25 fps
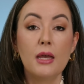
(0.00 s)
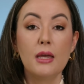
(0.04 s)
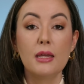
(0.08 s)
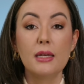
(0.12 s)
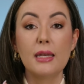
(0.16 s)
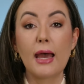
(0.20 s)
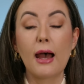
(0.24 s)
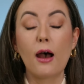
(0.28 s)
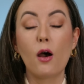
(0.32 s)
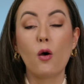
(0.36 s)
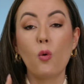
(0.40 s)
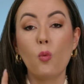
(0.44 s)

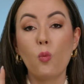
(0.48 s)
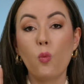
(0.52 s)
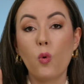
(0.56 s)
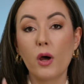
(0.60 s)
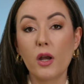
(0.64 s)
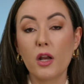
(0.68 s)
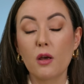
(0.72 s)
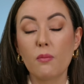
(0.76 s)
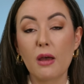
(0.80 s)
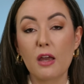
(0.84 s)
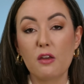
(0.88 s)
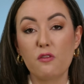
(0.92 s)
Now,
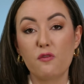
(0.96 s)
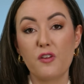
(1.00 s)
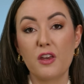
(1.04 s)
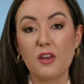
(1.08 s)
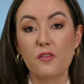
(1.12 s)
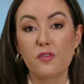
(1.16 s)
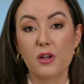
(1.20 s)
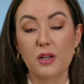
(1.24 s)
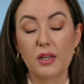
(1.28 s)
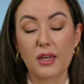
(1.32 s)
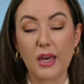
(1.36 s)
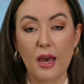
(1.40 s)
one of my
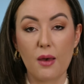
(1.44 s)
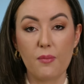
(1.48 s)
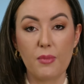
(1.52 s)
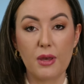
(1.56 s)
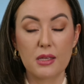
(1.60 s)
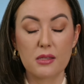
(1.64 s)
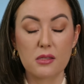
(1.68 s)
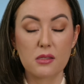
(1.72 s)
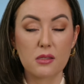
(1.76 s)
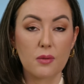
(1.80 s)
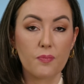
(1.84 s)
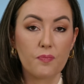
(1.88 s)
favorite
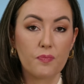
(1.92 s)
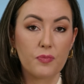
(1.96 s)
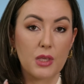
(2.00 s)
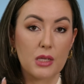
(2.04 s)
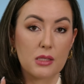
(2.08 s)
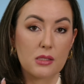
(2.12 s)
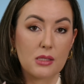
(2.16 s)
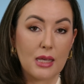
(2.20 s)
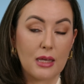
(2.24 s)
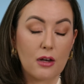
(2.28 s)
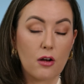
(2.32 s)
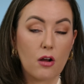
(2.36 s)
chemists
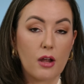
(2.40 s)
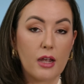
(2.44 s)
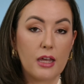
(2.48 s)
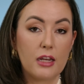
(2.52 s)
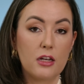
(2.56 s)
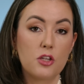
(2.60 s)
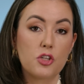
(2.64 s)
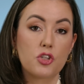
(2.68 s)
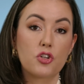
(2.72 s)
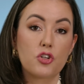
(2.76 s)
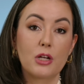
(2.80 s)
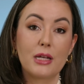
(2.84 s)
that's in our
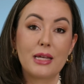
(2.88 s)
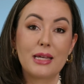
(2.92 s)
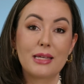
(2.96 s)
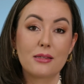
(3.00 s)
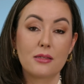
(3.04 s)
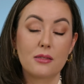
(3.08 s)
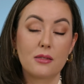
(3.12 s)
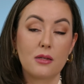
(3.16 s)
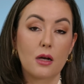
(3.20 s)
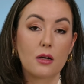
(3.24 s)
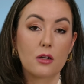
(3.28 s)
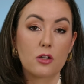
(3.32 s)
industry
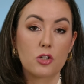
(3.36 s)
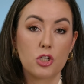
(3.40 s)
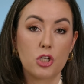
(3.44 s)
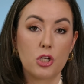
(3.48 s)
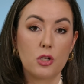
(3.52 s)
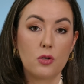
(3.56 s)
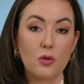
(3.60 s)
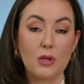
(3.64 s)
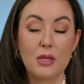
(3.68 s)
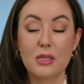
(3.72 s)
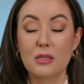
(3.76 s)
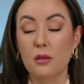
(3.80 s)
is Doug
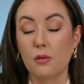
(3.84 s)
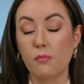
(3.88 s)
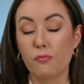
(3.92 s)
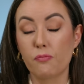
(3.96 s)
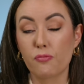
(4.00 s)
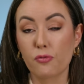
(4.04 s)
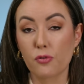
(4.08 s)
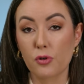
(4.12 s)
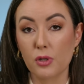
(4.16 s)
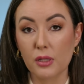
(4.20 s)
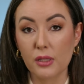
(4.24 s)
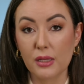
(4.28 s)
Schoon. He's a
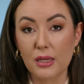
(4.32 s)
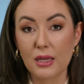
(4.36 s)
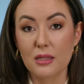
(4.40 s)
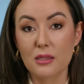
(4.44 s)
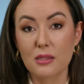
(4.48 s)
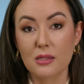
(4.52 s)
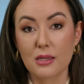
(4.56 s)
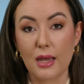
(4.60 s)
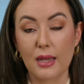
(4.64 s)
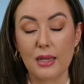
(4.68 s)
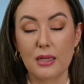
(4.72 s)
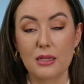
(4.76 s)
brilliant
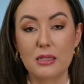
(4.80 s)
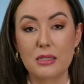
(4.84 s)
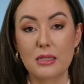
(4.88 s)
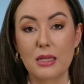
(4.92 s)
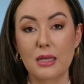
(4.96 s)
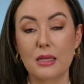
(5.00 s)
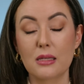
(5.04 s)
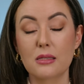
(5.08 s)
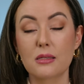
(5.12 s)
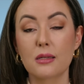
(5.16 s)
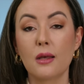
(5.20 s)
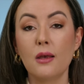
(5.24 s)

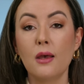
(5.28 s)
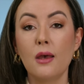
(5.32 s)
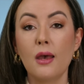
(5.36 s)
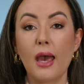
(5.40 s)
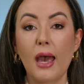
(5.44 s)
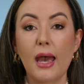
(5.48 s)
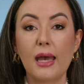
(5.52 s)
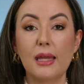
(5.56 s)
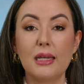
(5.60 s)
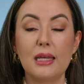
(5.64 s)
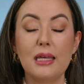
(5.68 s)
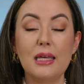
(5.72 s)
scientist
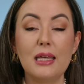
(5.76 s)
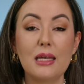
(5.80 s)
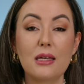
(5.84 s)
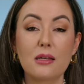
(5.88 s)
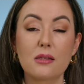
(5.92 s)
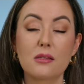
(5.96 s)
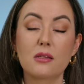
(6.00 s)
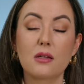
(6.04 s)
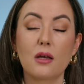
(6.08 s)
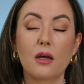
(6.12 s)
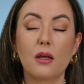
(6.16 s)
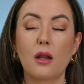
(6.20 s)
and he
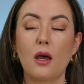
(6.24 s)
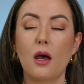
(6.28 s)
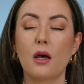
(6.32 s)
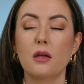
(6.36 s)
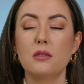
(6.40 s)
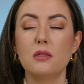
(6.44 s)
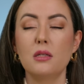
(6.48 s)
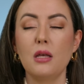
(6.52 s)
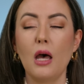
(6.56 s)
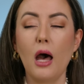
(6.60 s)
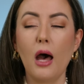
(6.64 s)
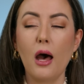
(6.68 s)
has done a
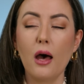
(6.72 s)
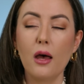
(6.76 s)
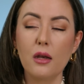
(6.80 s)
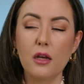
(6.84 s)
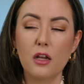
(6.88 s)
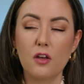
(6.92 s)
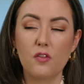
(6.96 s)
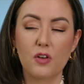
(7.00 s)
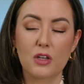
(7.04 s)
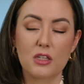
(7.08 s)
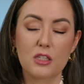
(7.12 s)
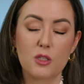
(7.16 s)

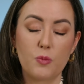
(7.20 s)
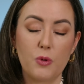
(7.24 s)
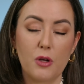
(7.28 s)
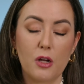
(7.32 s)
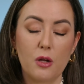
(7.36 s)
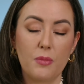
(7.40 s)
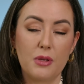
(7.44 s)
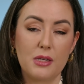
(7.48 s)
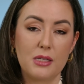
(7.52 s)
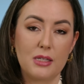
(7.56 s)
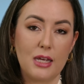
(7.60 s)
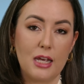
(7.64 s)
ton of
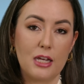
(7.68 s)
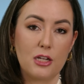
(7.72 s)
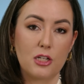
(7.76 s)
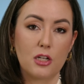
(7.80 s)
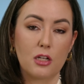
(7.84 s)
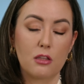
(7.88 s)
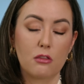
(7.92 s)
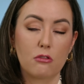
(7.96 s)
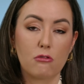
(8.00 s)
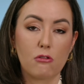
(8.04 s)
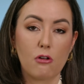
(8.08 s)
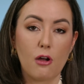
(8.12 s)

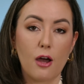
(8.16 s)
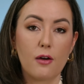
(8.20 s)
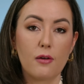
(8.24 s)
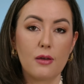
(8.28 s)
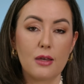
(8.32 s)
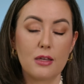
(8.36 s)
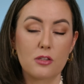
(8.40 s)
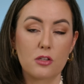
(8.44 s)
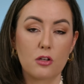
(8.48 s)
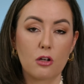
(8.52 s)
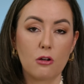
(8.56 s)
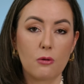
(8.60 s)
experimentation throughout
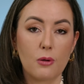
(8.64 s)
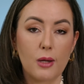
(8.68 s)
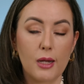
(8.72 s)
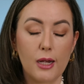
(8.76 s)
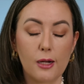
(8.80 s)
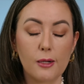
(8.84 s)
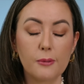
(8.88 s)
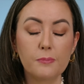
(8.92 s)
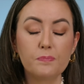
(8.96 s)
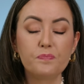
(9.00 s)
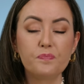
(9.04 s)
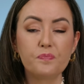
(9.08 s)
his
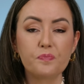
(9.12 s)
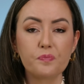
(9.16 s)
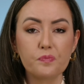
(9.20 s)
career